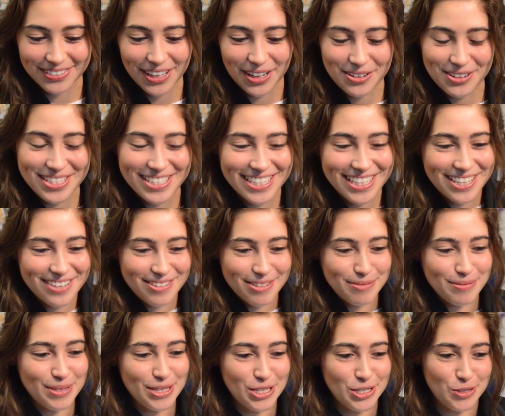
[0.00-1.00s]
I always think of him
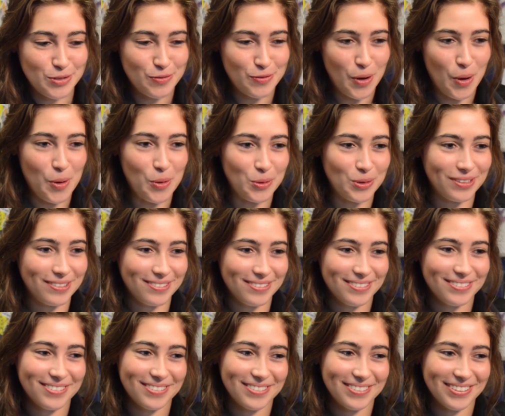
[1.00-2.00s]
with this phone.
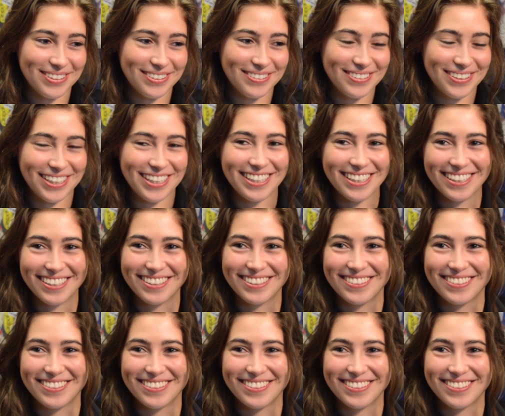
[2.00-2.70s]
Like.